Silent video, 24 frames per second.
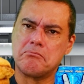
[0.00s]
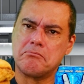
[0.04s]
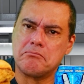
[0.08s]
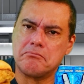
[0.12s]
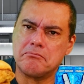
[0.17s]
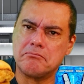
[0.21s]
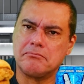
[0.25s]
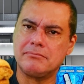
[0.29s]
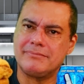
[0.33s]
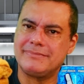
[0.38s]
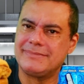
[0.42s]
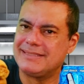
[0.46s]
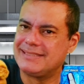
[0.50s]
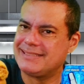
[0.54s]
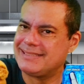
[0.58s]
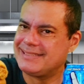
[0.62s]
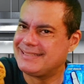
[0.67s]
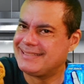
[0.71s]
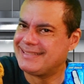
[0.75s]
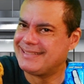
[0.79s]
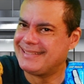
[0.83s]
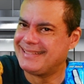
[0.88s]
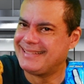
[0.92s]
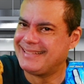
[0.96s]

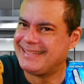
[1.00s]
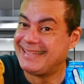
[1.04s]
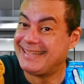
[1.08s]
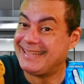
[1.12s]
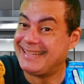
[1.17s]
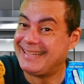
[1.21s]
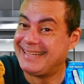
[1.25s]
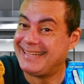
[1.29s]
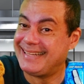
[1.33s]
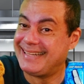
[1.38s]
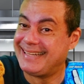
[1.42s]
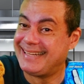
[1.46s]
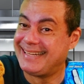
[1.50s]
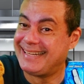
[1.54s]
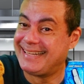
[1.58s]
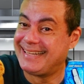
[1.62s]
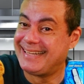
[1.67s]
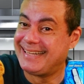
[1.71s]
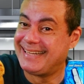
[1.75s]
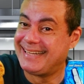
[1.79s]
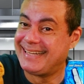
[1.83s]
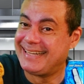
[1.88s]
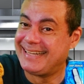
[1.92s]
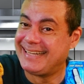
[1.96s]

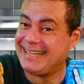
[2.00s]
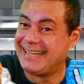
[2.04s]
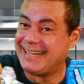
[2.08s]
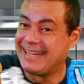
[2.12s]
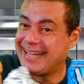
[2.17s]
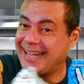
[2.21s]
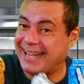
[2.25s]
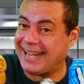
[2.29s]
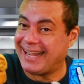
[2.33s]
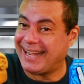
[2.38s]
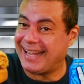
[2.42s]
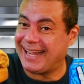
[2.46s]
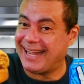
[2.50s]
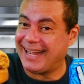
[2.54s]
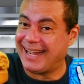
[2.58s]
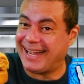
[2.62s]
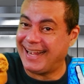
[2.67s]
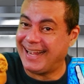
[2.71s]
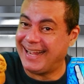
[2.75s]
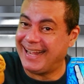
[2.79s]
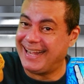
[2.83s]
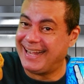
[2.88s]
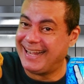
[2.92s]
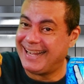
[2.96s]

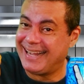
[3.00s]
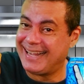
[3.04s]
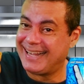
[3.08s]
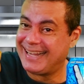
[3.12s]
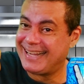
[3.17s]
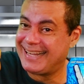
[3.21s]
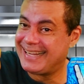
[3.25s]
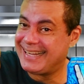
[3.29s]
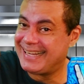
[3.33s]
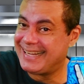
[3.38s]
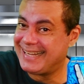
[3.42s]
[no speech]